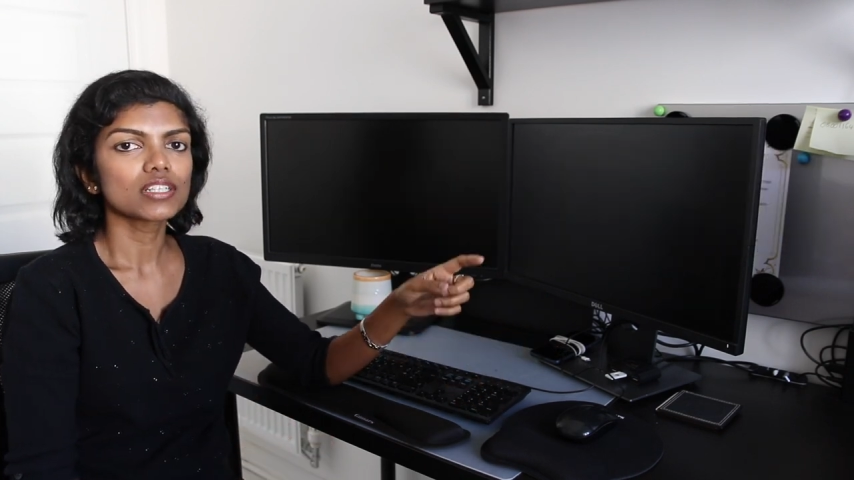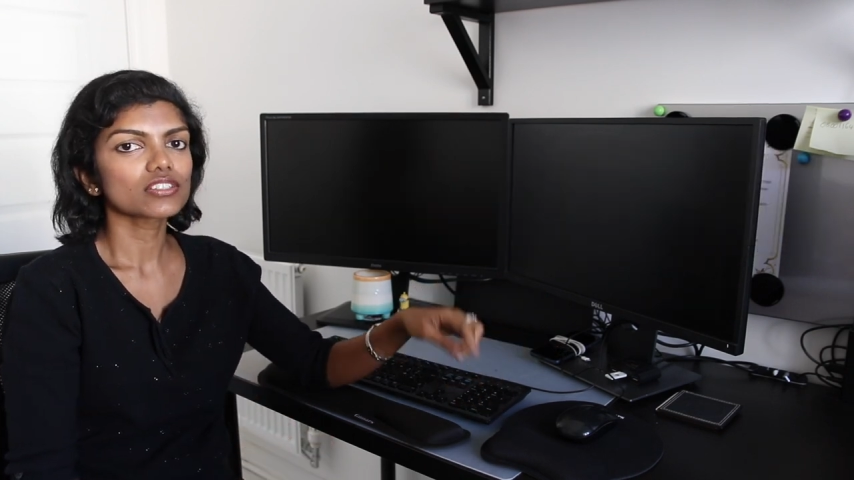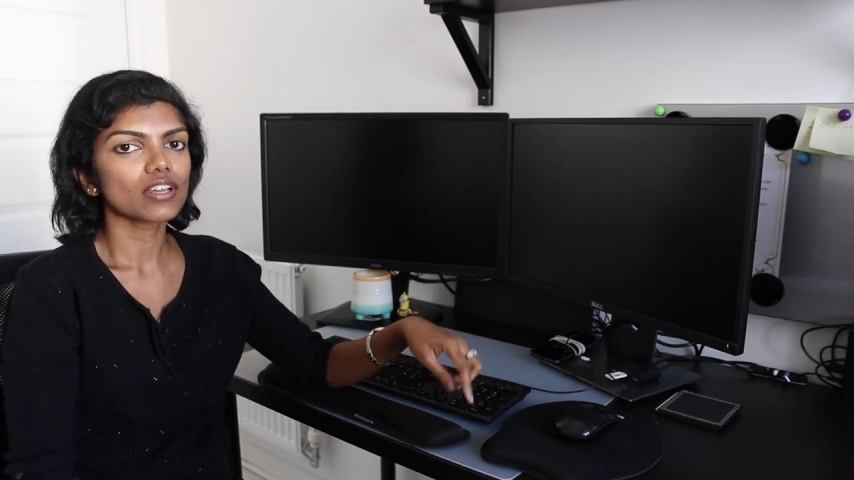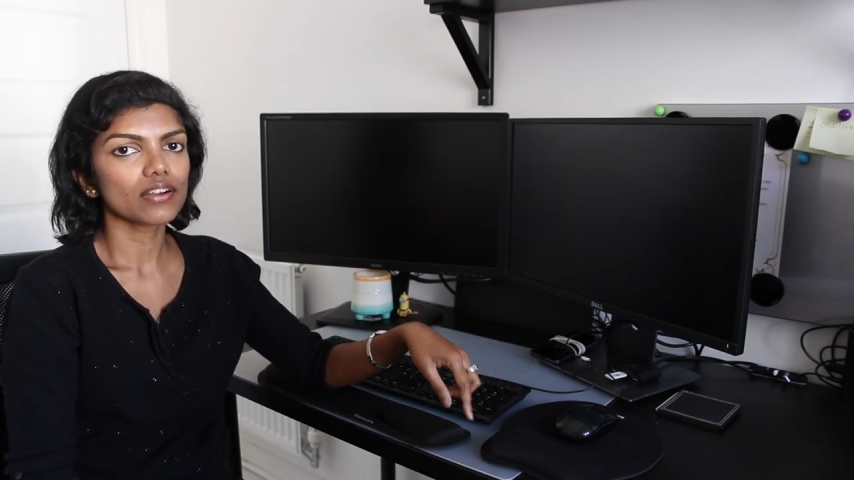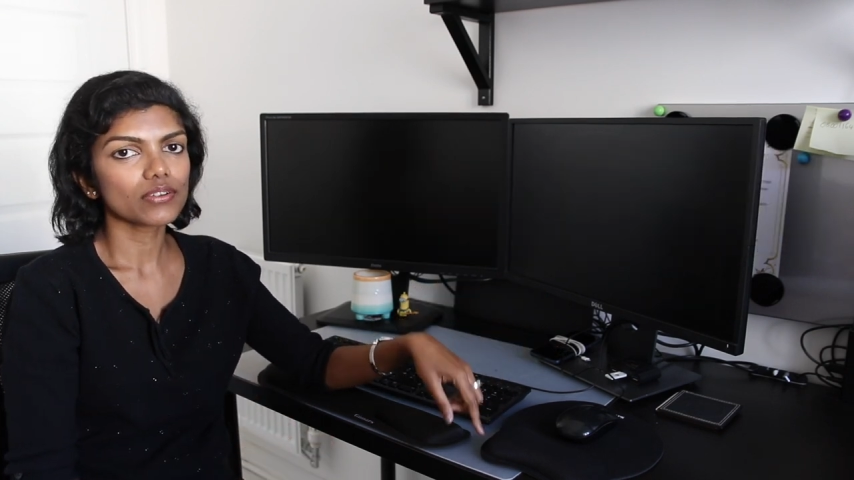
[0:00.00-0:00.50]

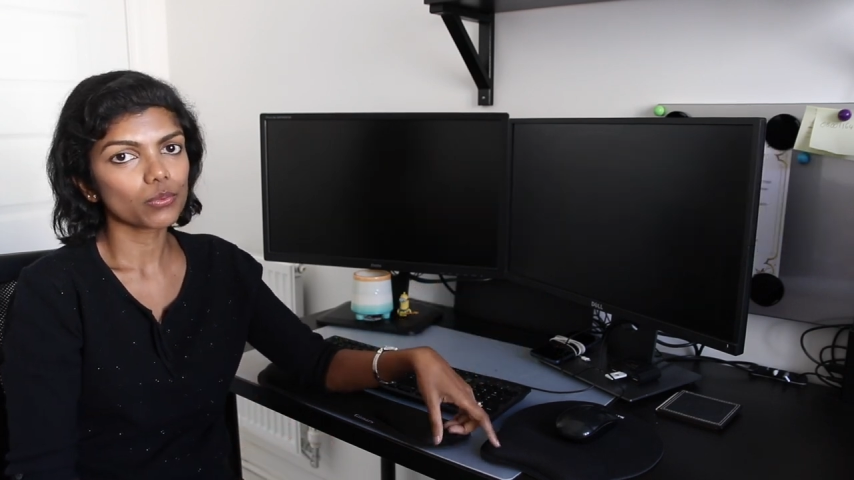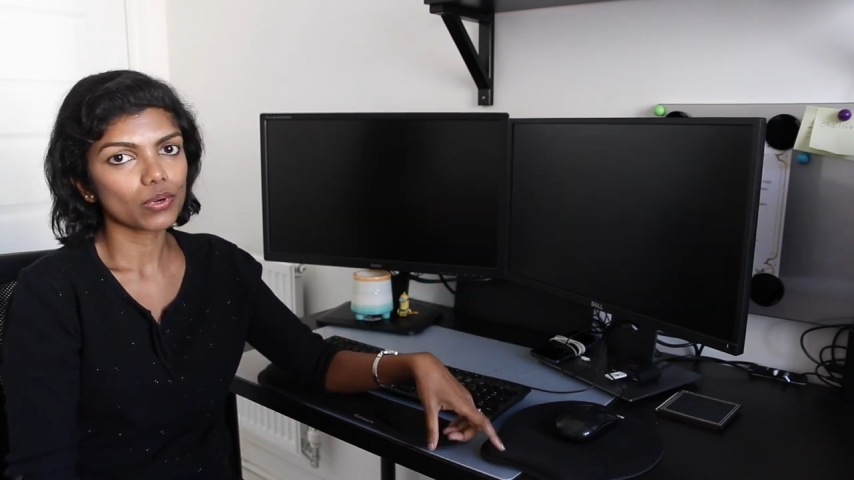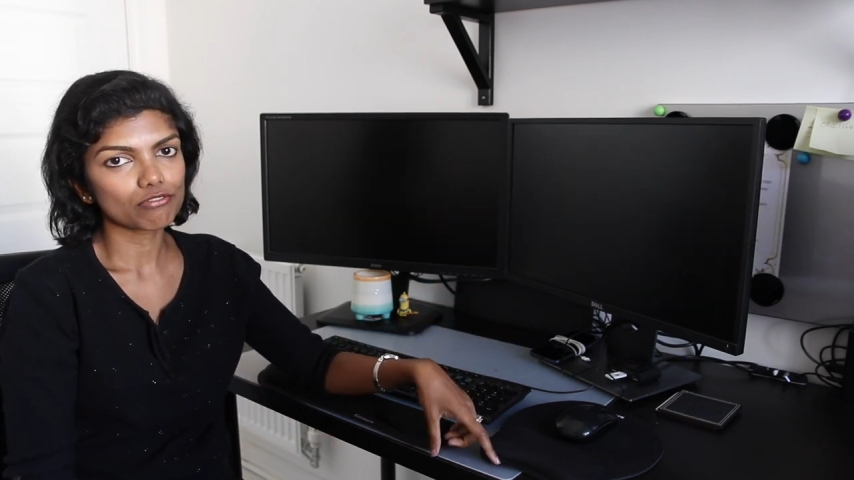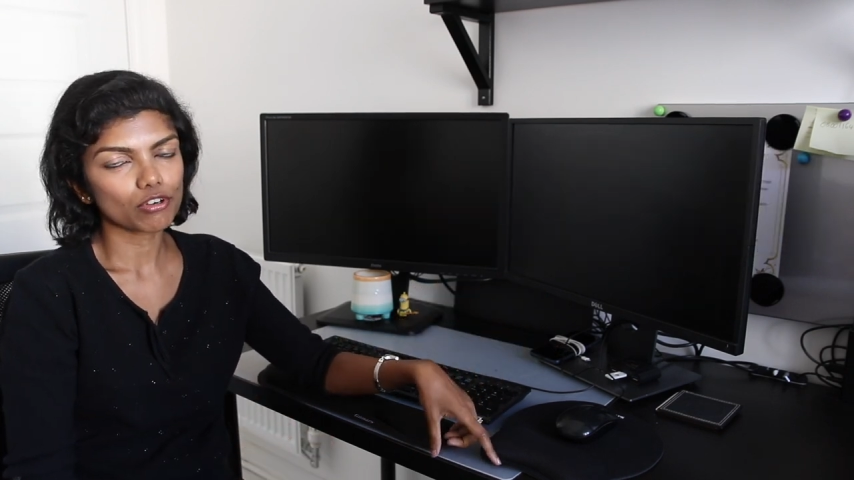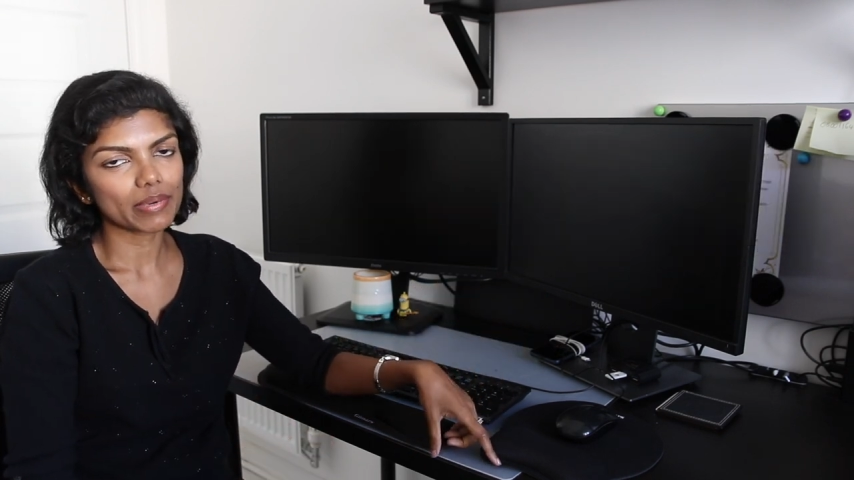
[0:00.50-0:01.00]
So I ordered
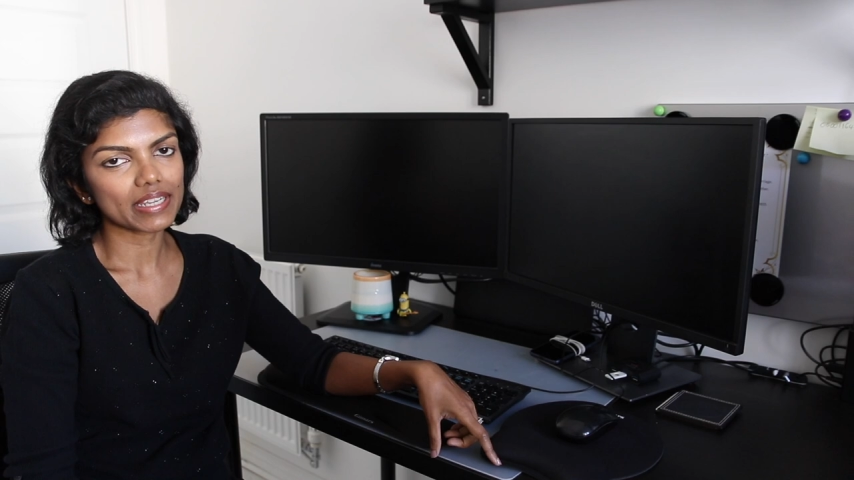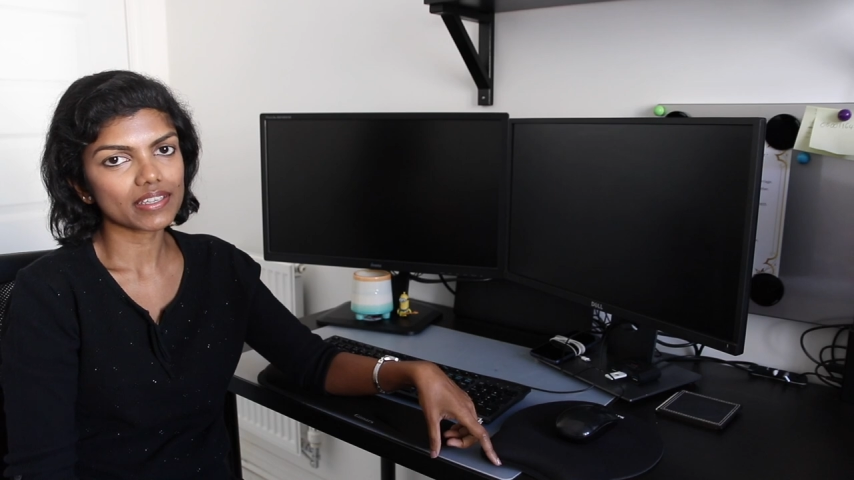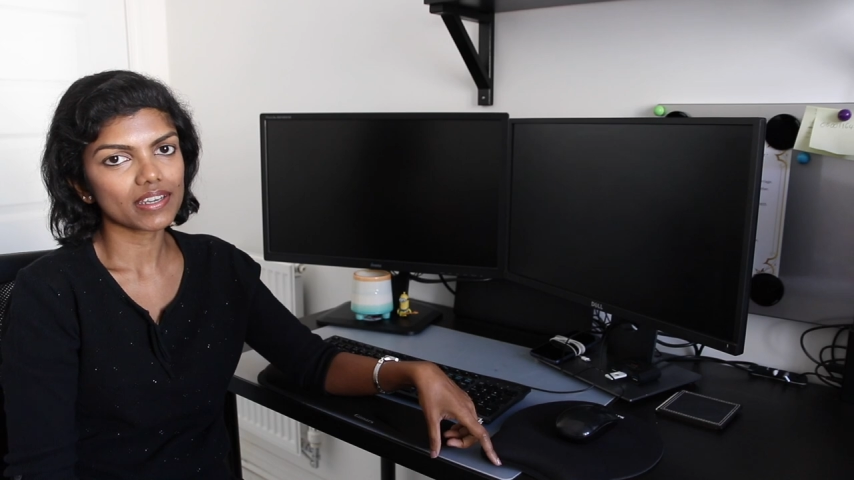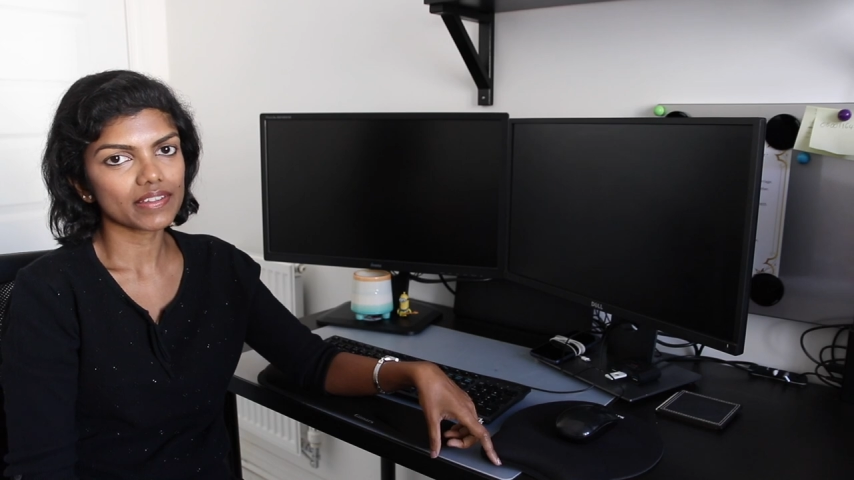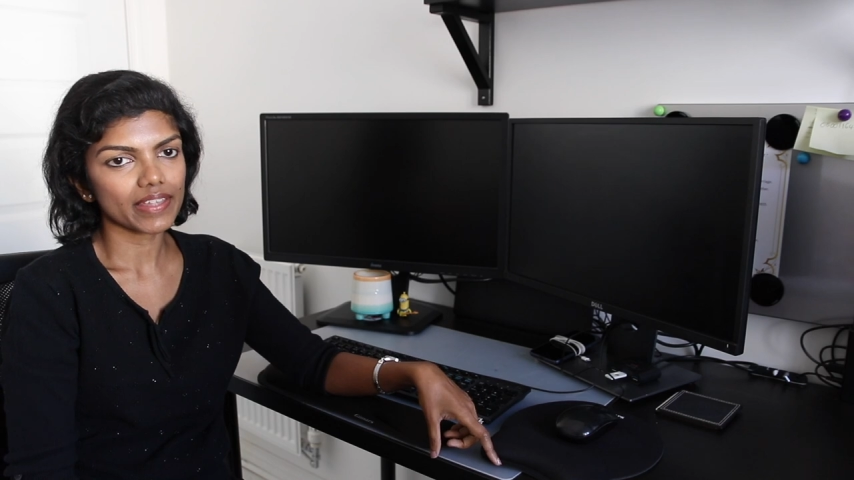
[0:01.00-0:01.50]
one from
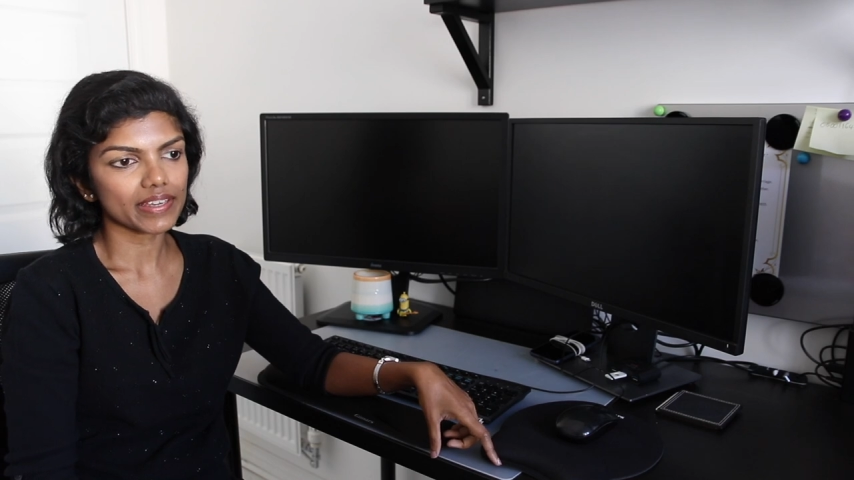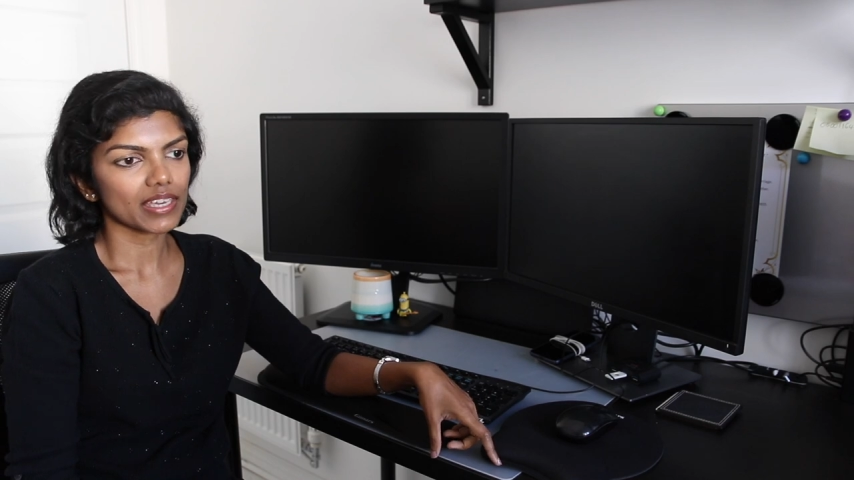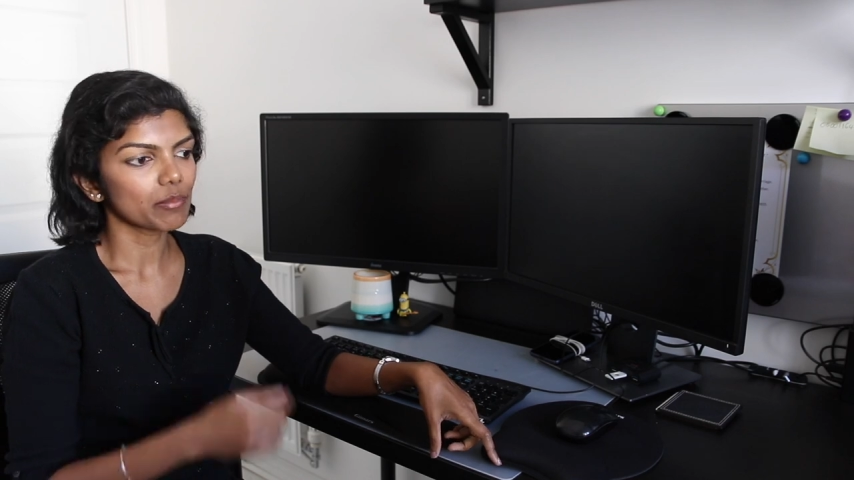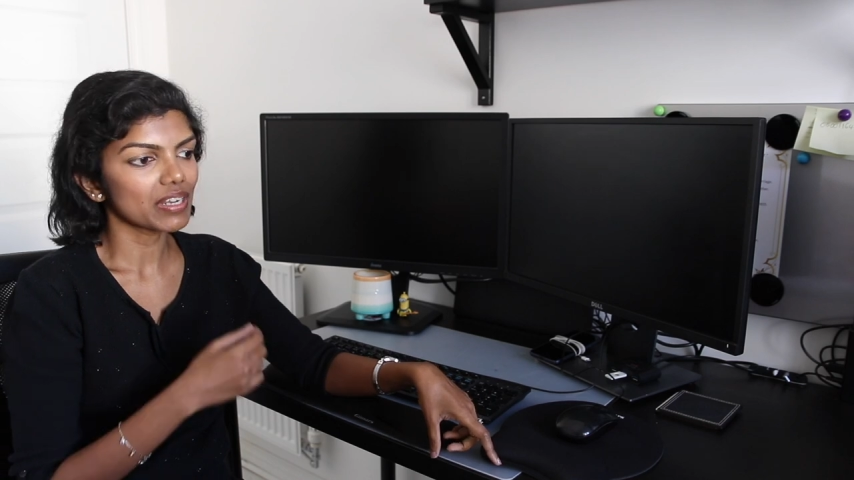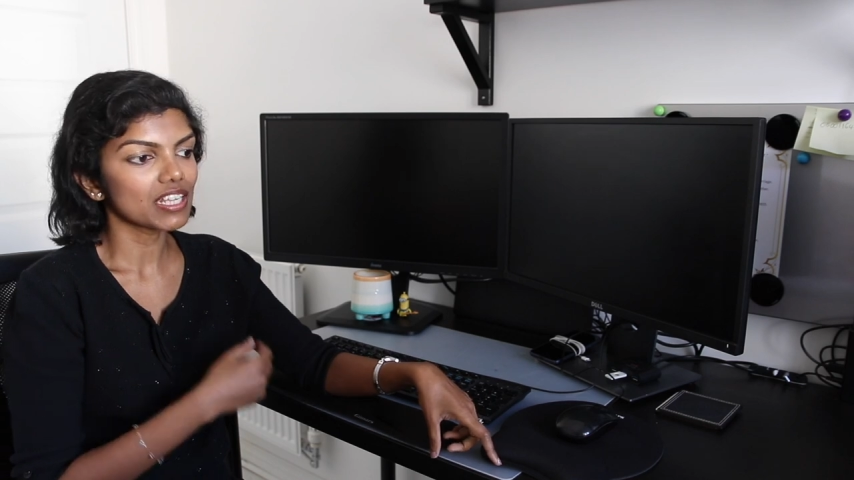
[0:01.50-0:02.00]
IKEA and that came in.